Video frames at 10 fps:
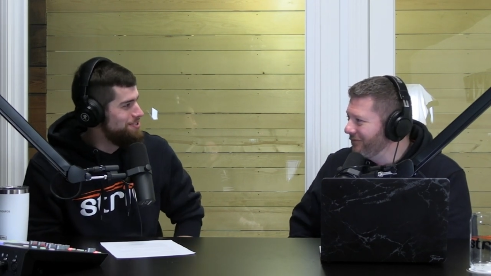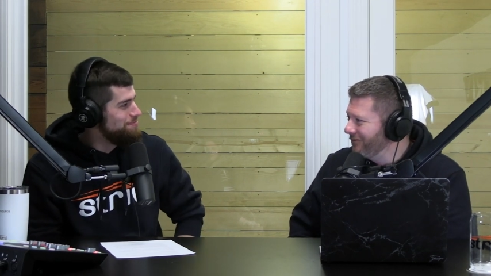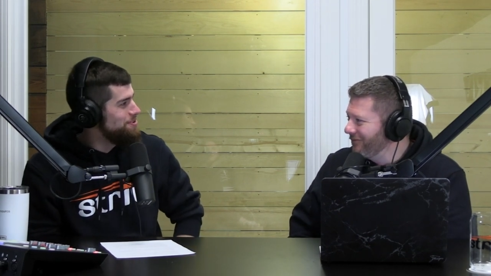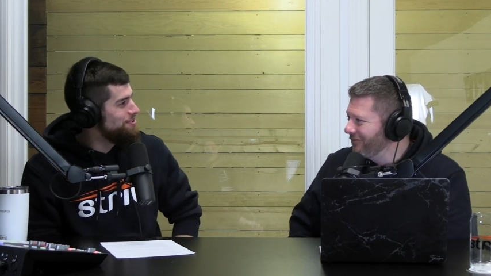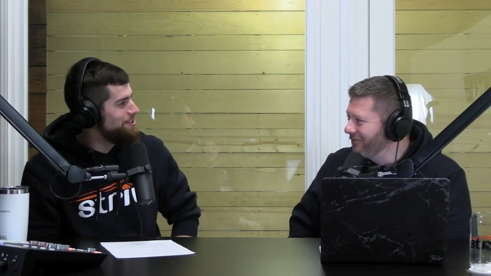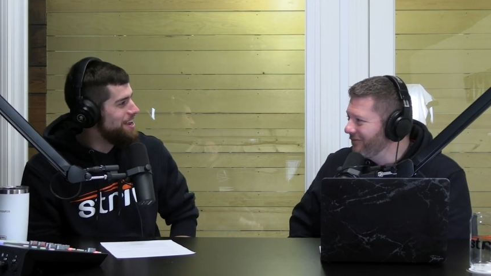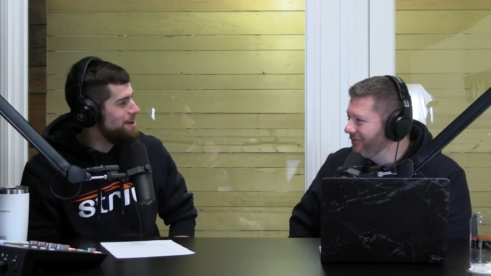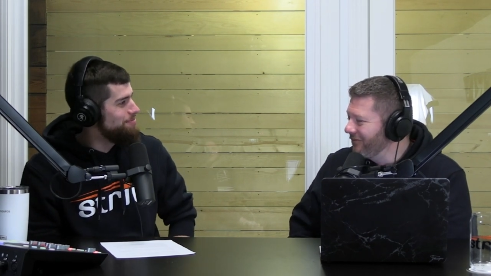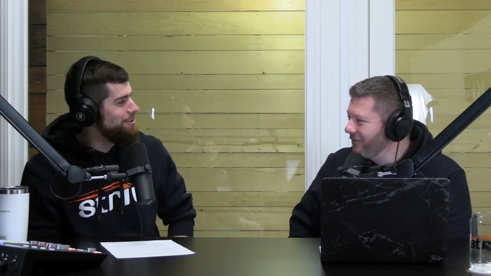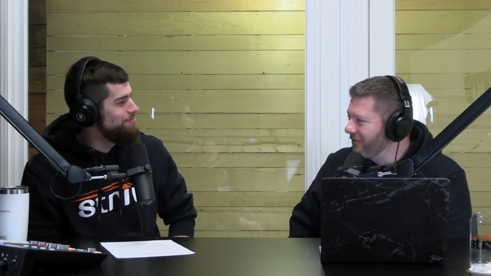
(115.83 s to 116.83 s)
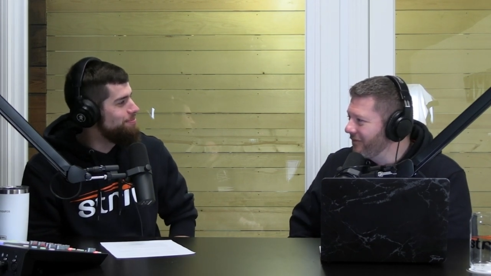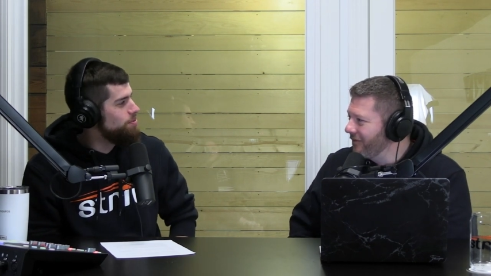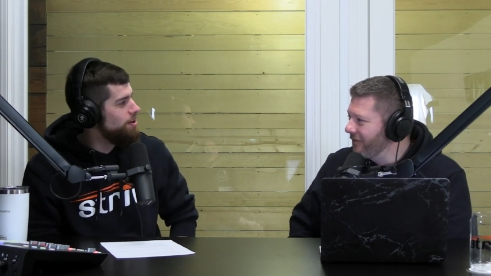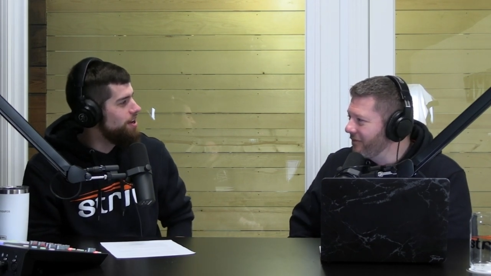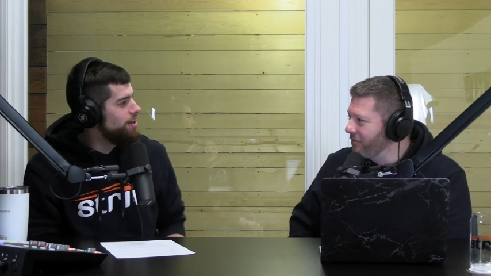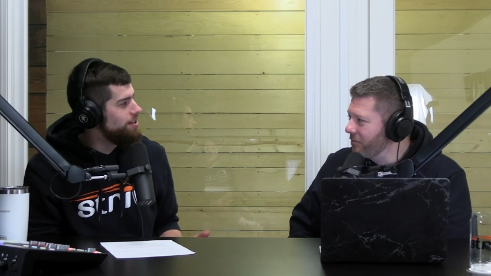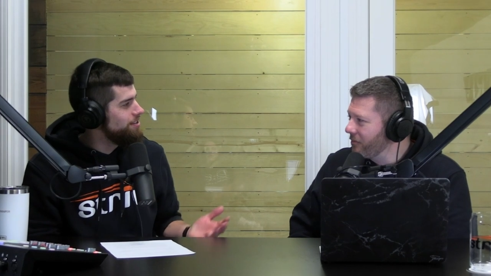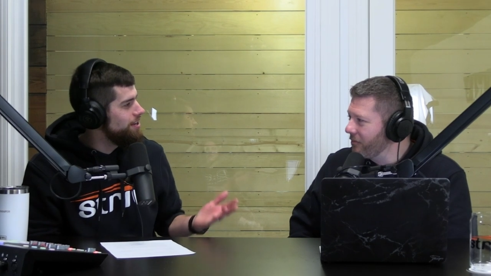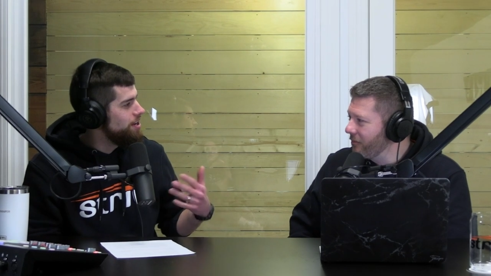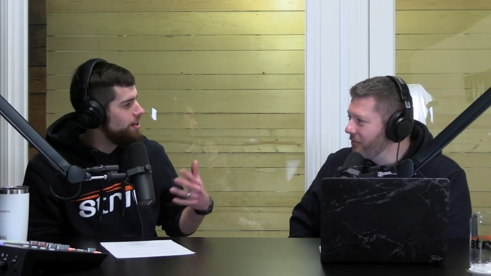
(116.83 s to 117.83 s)
Speaker 1: smoother camera uh,
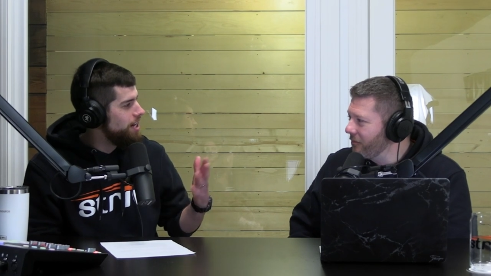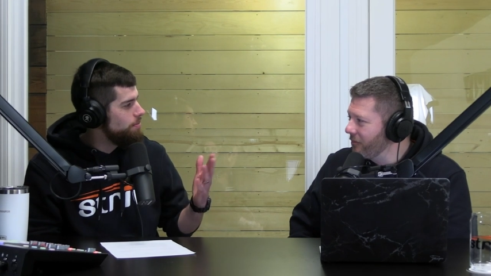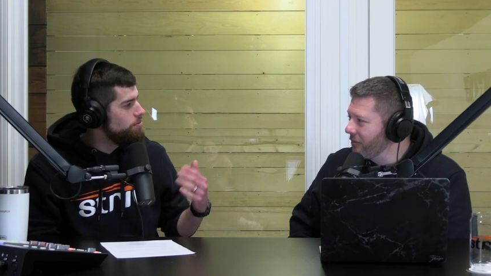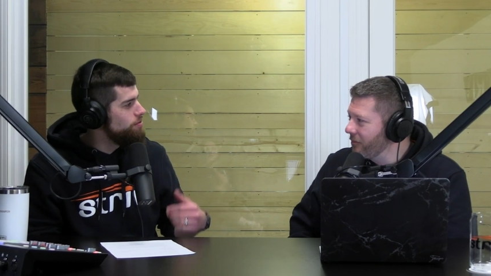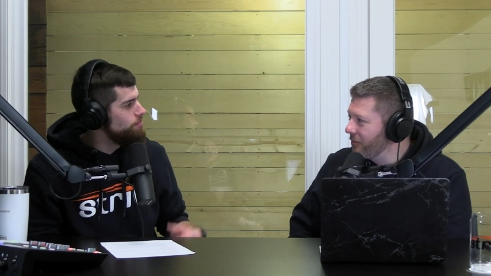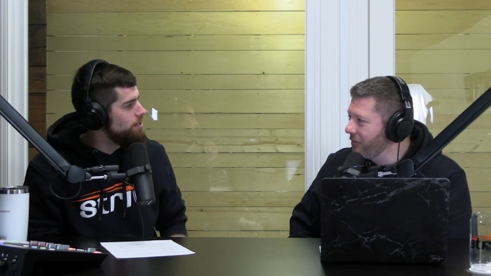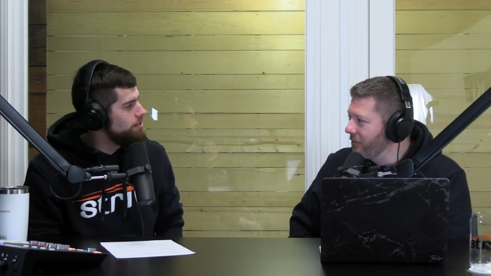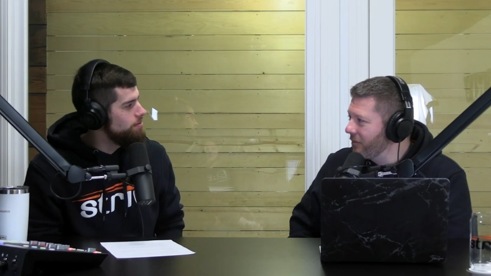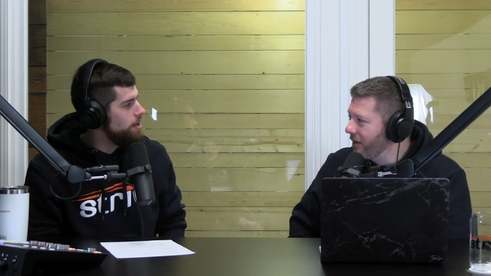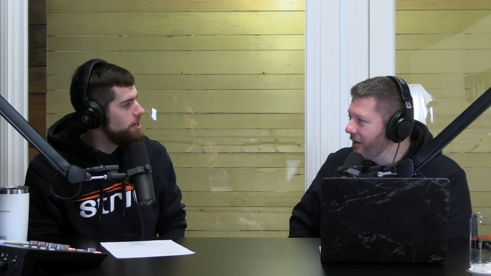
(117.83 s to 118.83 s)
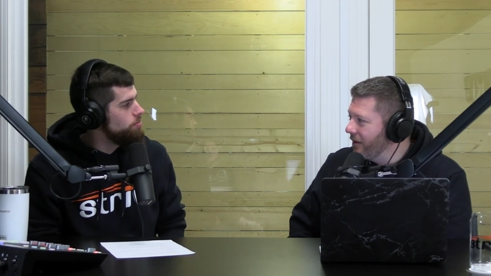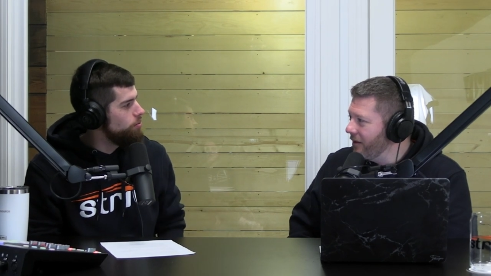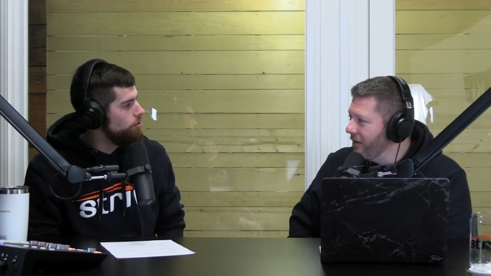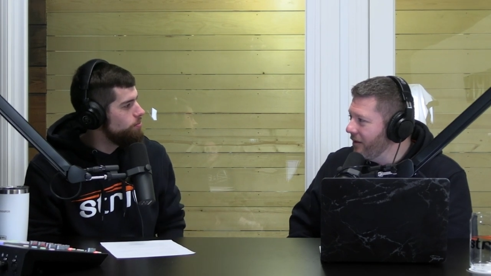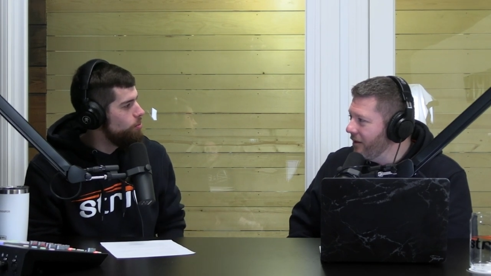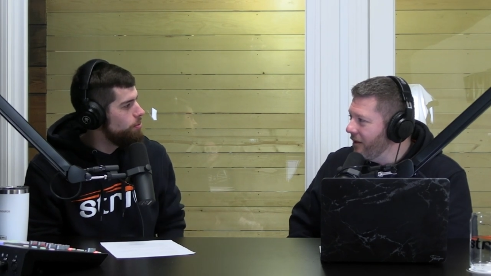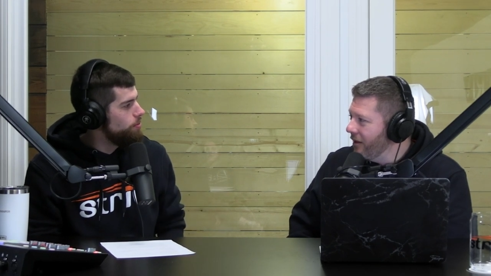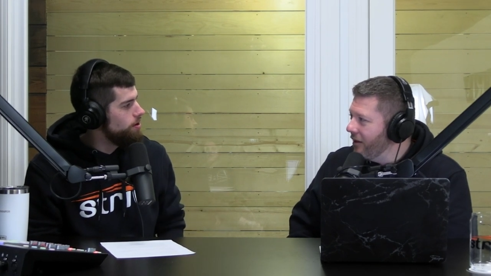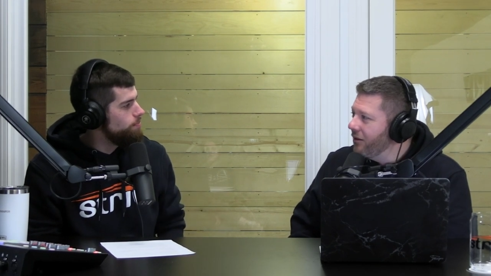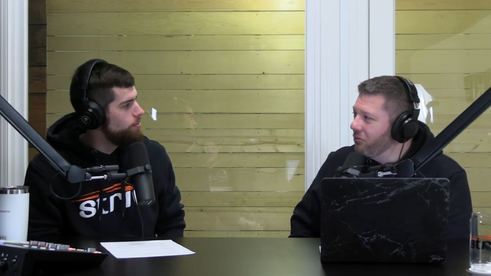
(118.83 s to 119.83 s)
camera movement and make it look more
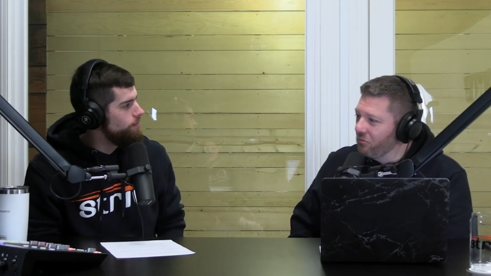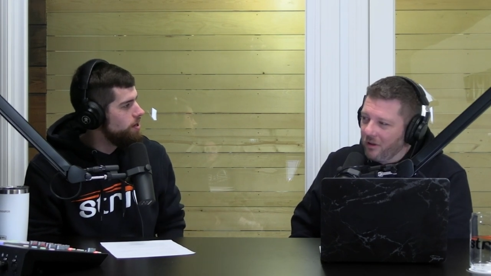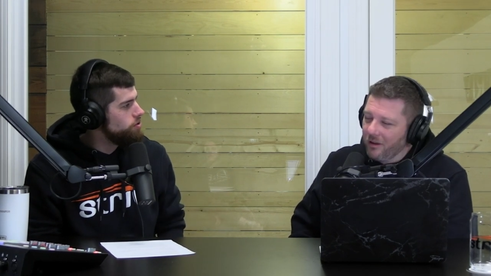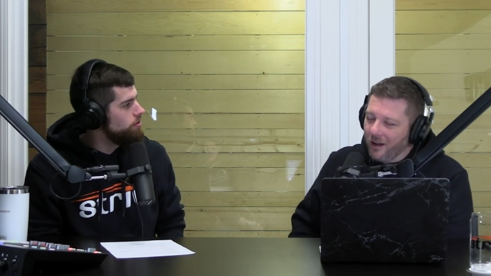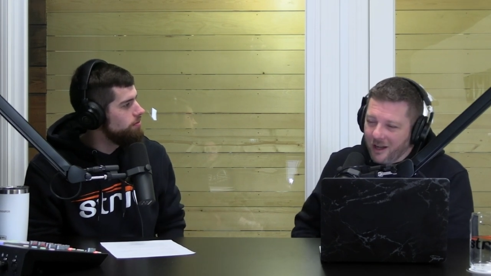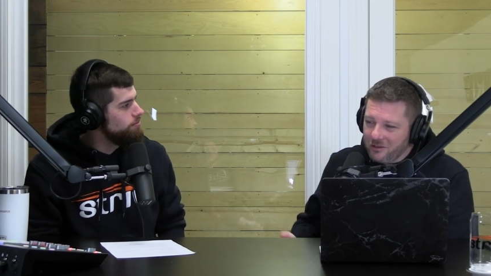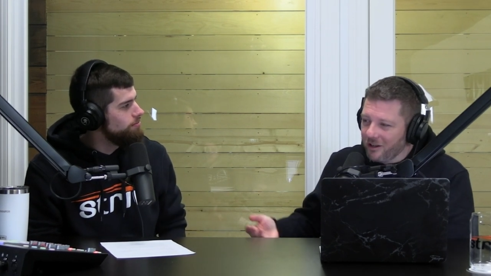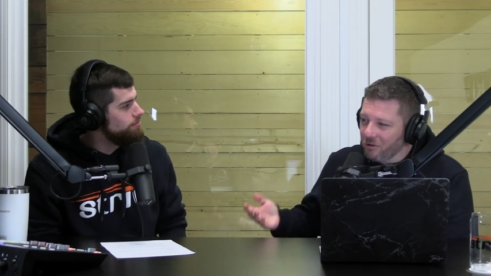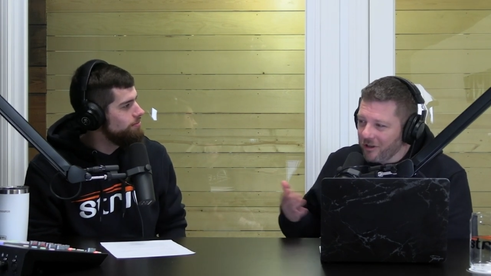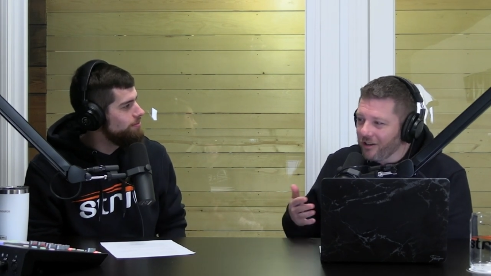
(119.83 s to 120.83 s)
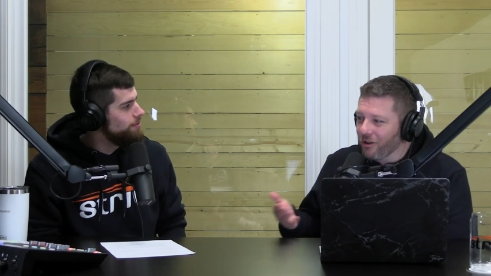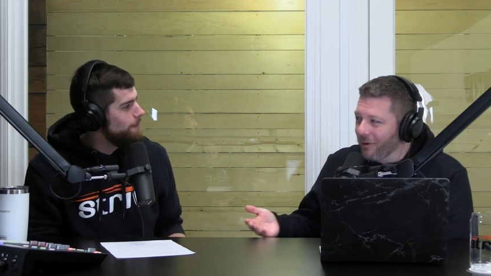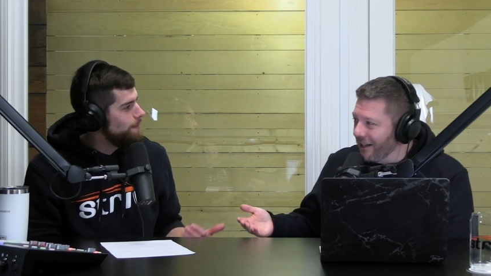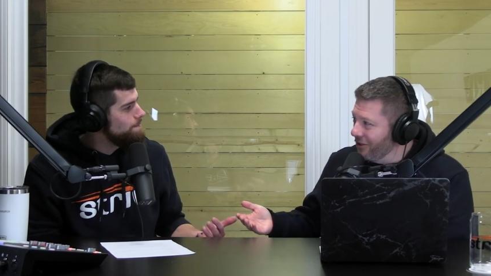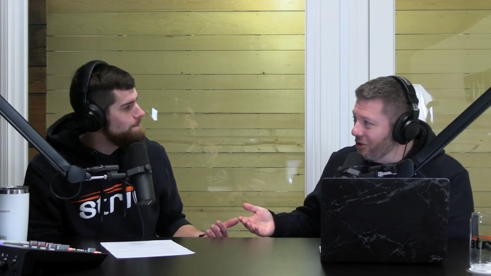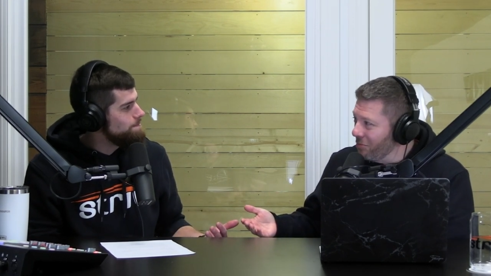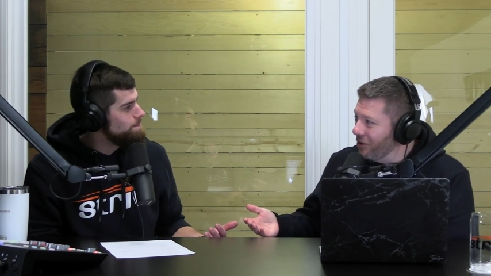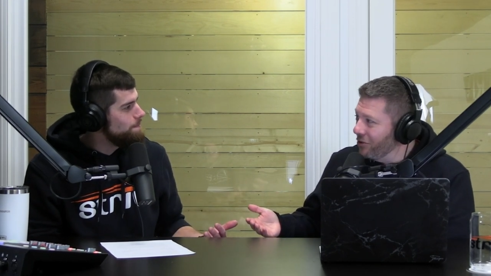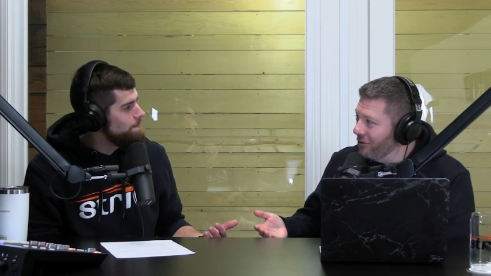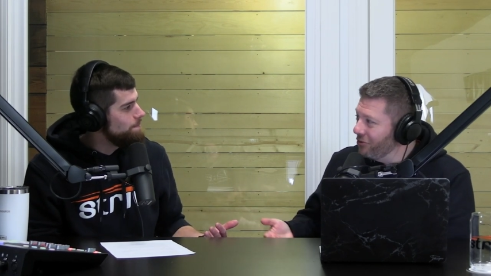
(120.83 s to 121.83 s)
pro-
Speaker 2: professional. I thought you were going to go back to the
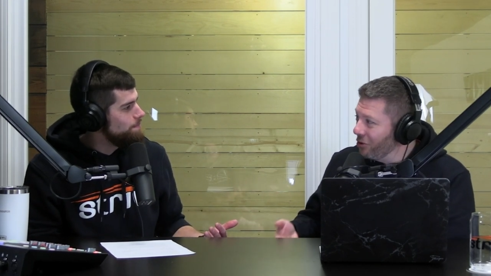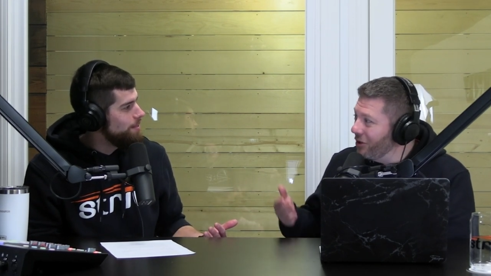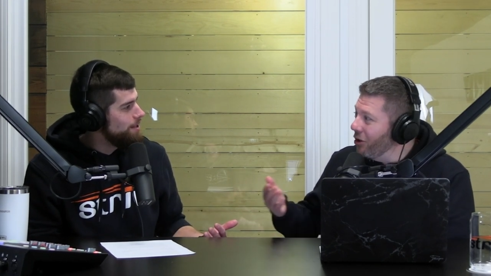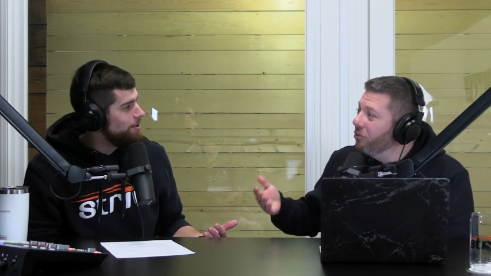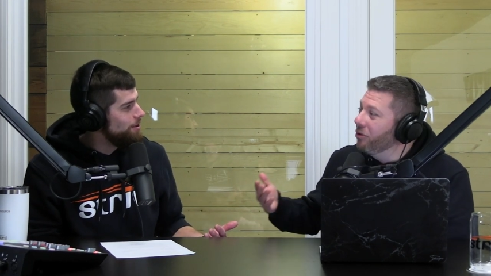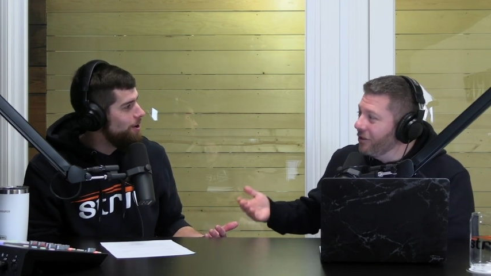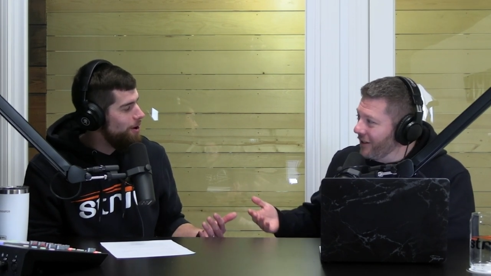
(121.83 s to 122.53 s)
sprinkler, so we don't look